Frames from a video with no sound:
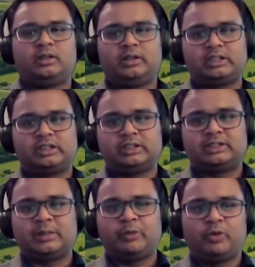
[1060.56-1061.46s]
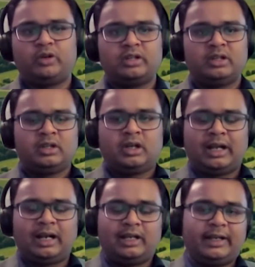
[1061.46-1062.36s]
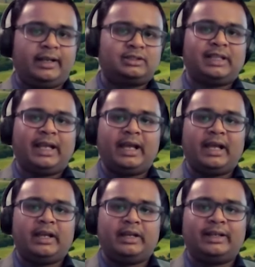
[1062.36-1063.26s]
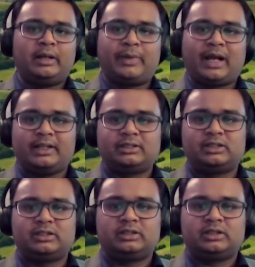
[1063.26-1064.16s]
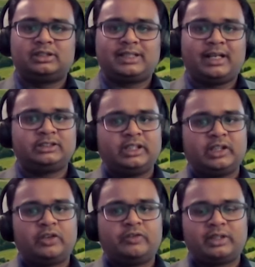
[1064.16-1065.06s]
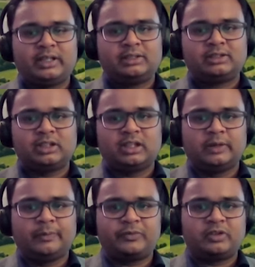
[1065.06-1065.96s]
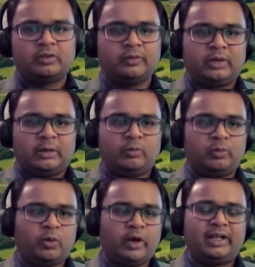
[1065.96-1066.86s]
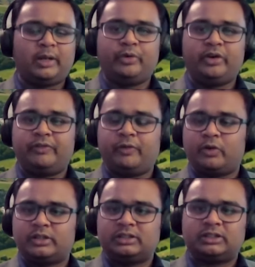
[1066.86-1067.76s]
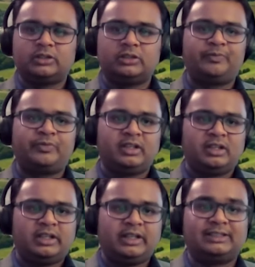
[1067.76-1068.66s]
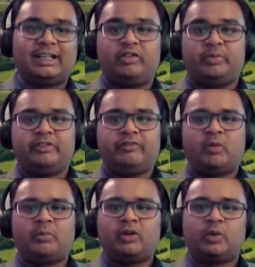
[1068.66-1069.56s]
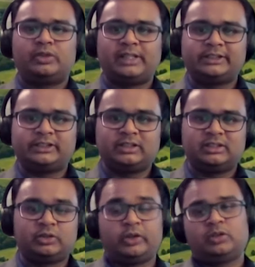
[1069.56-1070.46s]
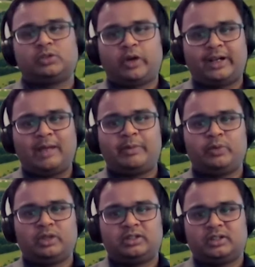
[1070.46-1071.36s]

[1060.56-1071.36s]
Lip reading: discuss about analytics, AI, data practices, and strategy kind of things. So I'm quite community focused. So it doesn't have to be formal conversation. So I'm quite happy with